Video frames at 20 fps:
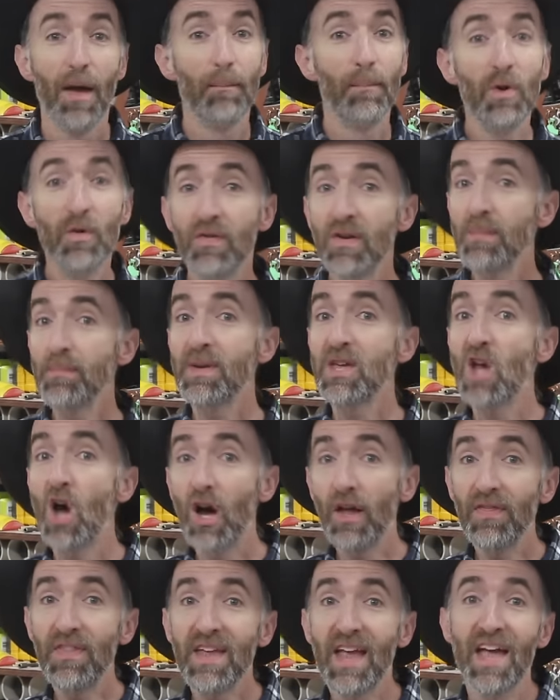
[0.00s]
Moving
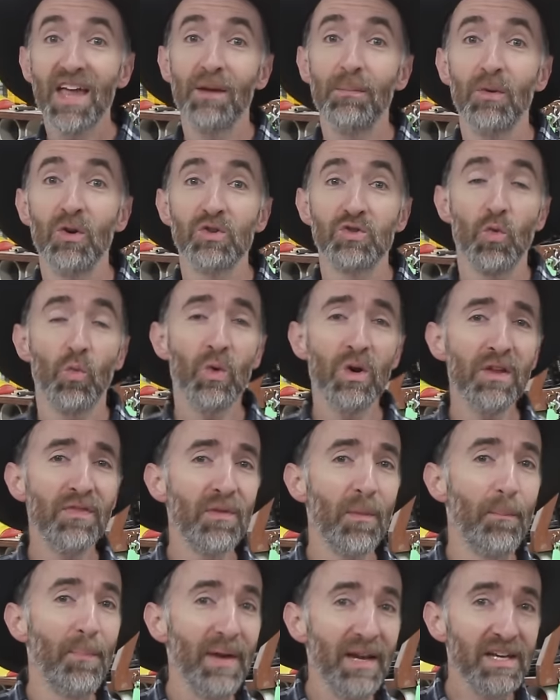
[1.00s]
beyond the animals, one of
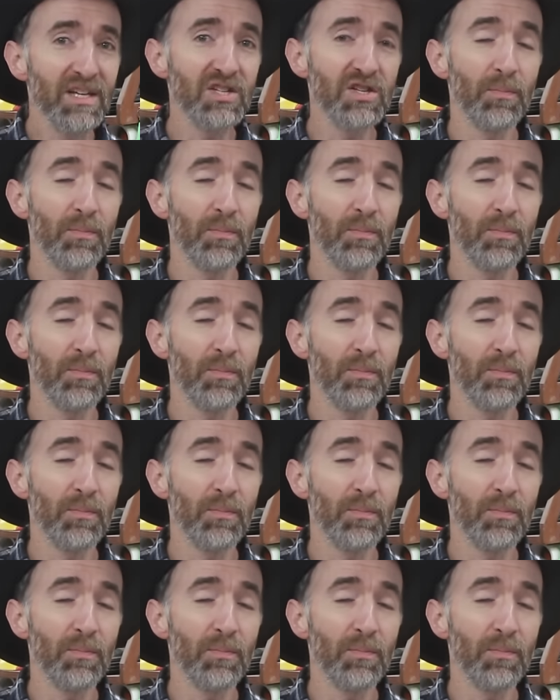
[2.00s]
the biggest